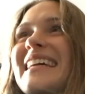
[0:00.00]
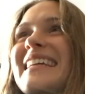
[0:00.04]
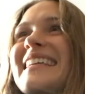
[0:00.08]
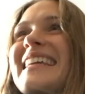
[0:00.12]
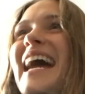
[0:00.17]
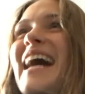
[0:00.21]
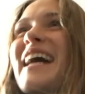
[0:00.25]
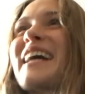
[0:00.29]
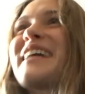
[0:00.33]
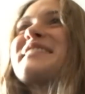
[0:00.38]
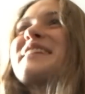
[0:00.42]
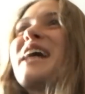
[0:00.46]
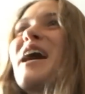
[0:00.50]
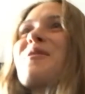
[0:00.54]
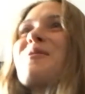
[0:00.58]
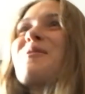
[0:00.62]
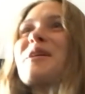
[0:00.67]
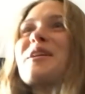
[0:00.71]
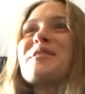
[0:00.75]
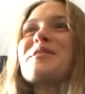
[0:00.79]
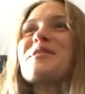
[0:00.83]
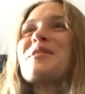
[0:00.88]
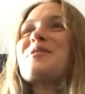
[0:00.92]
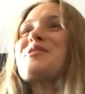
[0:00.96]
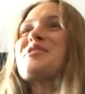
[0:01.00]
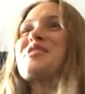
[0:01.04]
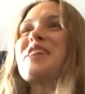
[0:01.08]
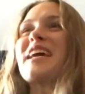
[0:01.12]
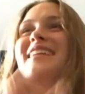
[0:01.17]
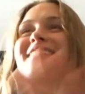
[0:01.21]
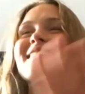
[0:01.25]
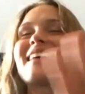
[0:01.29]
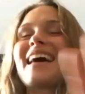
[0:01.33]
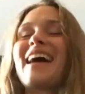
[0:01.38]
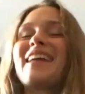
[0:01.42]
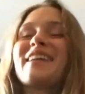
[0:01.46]
yeah, because I don't want to throw
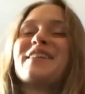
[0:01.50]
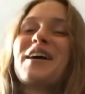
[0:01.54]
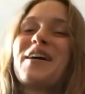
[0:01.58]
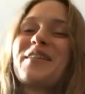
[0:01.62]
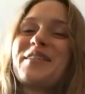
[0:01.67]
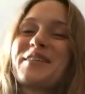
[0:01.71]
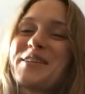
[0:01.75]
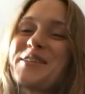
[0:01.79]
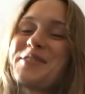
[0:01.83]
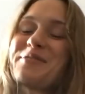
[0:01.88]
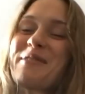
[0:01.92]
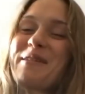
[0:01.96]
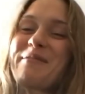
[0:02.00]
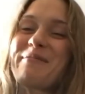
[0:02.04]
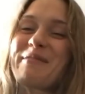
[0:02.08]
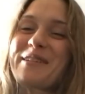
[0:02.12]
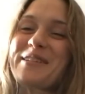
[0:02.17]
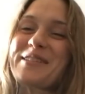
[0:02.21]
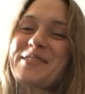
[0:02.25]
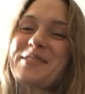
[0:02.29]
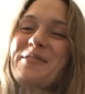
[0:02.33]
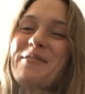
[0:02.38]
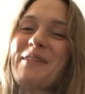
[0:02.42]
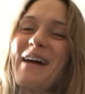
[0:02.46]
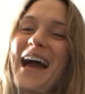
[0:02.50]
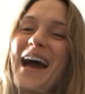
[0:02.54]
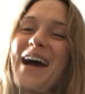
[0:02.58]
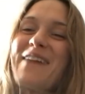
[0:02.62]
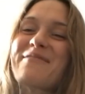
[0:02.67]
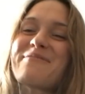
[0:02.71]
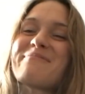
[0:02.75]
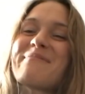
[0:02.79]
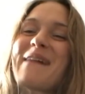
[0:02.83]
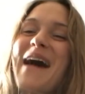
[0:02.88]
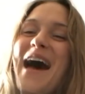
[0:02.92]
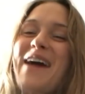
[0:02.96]
shade to any other swimmers who I
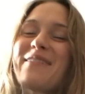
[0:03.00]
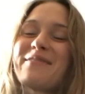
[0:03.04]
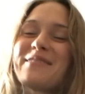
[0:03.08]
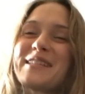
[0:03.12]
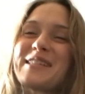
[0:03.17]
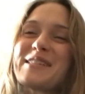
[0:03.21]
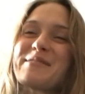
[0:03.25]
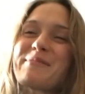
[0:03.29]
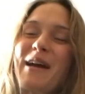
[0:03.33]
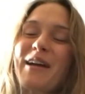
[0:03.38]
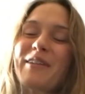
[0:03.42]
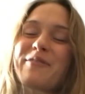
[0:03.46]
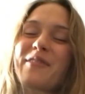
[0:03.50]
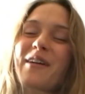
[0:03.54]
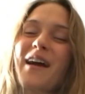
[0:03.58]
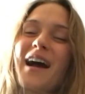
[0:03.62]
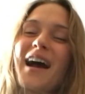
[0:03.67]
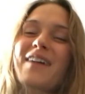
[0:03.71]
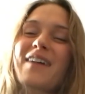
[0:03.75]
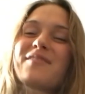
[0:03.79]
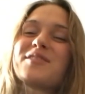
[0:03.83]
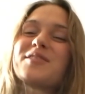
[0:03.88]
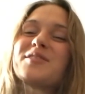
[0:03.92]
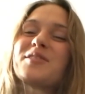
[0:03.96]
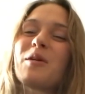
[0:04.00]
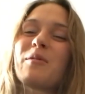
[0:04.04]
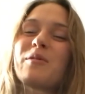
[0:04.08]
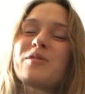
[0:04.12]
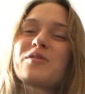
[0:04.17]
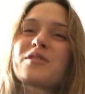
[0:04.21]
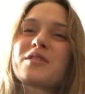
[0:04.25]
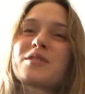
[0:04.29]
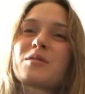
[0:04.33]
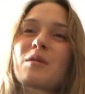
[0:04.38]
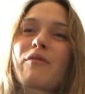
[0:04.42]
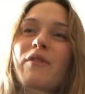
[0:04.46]
have mad respect for. I have so
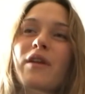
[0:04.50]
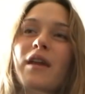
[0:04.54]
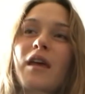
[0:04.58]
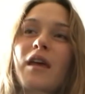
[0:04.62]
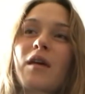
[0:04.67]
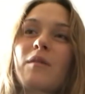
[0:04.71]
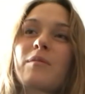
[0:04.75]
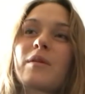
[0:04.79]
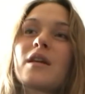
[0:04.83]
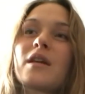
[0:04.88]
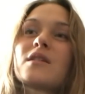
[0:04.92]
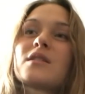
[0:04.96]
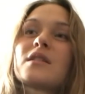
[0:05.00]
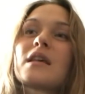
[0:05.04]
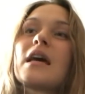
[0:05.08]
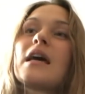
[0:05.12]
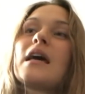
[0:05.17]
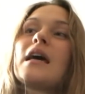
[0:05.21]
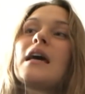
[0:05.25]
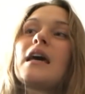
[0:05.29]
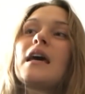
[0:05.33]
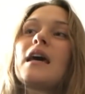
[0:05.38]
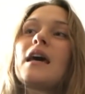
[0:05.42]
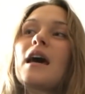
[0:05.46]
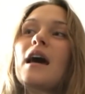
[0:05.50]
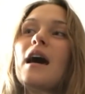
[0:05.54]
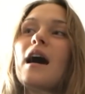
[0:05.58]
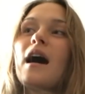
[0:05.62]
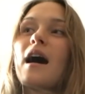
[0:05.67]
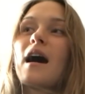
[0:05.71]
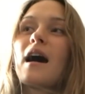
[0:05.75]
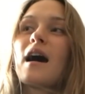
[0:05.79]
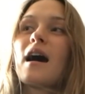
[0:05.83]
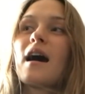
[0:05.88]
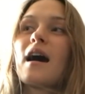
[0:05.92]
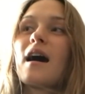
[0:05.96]
much respect for Caleb. He's
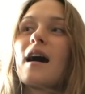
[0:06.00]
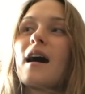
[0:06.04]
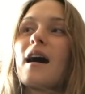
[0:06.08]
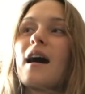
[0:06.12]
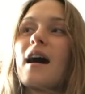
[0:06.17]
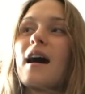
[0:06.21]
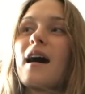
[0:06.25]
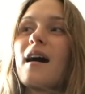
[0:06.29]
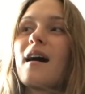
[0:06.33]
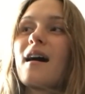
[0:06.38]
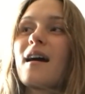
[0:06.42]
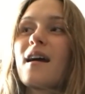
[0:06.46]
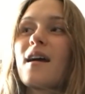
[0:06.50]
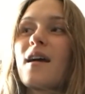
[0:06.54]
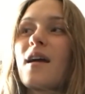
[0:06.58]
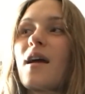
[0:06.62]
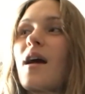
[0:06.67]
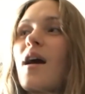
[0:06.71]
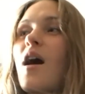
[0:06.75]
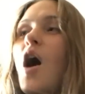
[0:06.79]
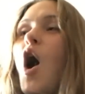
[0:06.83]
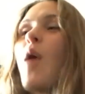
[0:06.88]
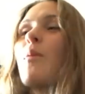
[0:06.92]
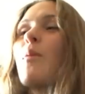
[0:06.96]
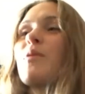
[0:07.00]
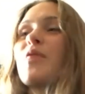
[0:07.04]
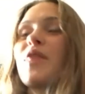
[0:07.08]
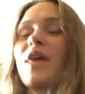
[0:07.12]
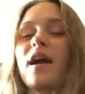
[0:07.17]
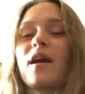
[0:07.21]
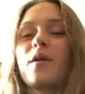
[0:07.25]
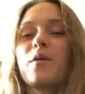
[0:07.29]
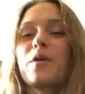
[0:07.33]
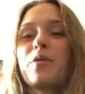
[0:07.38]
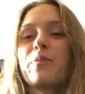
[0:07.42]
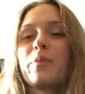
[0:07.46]
uh, up
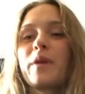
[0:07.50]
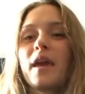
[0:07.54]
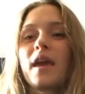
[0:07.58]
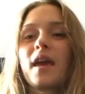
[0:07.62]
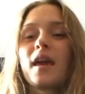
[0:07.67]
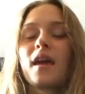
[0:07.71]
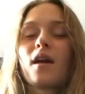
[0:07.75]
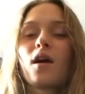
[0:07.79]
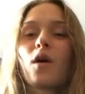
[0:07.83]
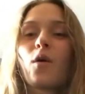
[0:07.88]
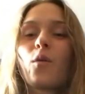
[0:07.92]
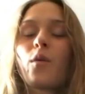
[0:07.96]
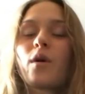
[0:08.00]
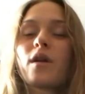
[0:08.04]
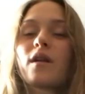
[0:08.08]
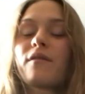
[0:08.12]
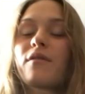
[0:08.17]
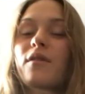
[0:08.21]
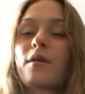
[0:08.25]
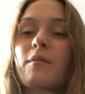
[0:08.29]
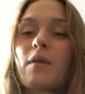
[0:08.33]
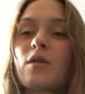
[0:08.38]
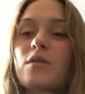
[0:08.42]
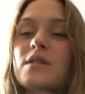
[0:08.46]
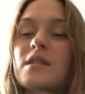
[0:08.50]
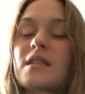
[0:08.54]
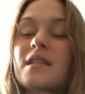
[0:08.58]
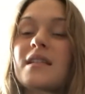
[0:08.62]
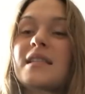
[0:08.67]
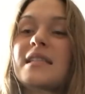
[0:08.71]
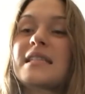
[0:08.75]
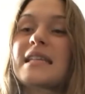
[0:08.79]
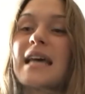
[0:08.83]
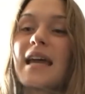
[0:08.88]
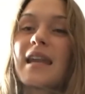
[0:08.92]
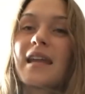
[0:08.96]
there with being one of the most
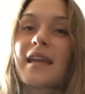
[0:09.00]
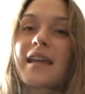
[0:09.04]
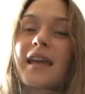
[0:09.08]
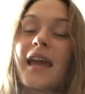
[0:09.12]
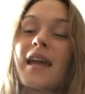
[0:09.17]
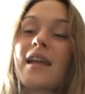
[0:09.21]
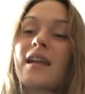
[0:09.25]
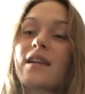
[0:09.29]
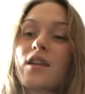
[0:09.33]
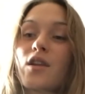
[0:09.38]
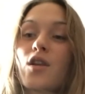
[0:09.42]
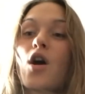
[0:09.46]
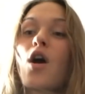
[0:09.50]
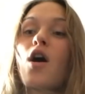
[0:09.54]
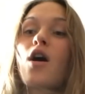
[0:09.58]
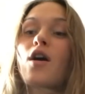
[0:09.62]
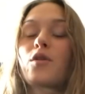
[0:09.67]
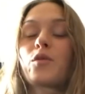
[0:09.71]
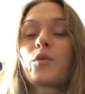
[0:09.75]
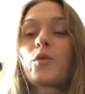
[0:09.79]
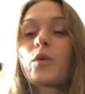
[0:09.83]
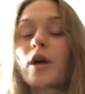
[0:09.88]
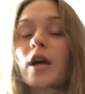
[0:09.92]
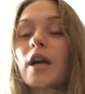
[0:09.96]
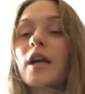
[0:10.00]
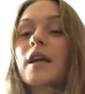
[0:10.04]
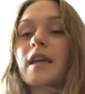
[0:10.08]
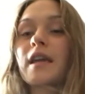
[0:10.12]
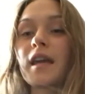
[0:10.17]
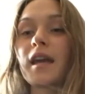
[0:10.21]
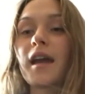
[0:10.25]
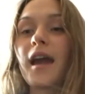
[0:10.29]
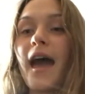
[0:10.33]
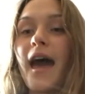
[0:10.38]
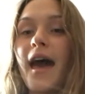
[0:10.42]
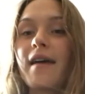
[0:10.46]
dedicated and
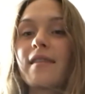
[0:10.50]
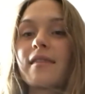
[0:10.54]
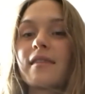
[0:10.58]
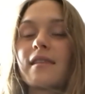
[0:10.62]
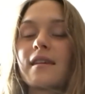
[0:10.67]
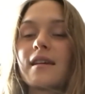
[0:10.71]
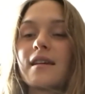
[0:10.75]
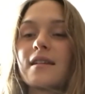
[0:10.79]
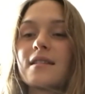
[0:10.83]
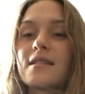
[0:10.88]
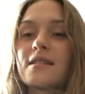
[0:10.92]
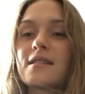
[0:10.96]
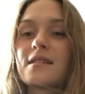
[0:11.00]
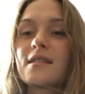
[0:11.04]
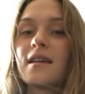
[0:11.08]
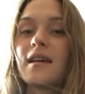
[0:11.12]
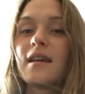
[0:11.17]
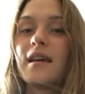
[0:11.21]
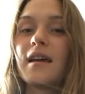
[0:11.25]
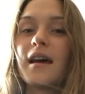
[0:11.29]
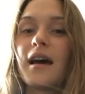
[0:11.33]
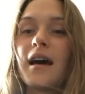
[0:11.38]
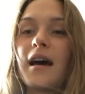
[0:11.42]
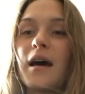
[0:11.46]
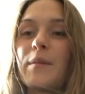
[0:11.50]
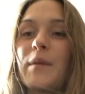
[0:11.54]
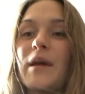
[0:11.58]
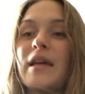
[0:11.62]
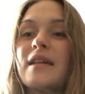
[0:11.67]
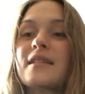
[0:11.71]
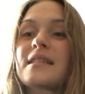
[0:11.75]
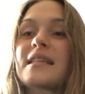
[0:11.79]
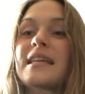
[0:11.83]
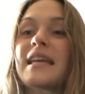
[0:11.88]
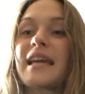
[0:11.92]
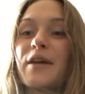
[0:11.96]
hardworking athletes. Um,
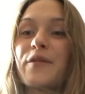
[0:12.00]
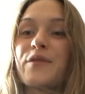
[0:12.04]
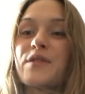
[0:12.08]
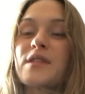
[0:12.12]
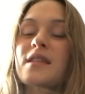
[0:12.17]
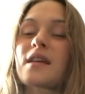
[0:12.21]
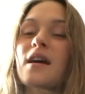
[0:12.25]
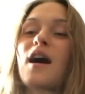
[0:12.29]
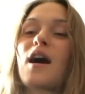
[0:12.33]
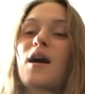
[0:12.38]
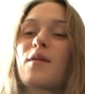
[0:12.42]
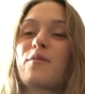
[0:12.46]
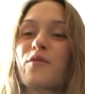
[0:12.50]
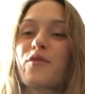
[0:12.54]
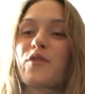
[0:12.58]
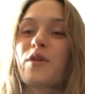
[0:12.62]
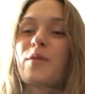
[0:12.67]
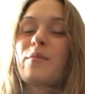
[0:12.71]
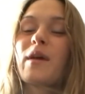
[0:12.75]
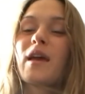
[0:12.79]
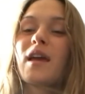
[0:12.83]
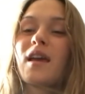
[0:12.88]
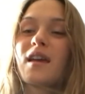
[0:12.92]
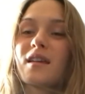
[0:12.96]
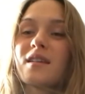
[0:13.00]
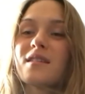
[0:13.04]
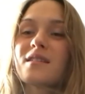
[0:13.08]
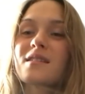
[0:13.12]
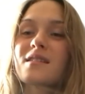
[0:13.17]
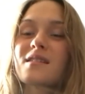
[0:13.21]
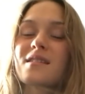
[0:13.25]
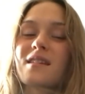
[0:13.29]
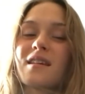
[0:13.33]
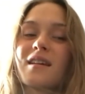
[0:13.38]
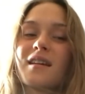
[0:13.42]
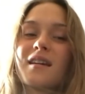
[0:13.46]
his gifts come from
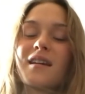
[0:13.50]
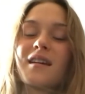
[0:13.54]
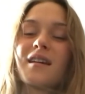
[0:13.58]
his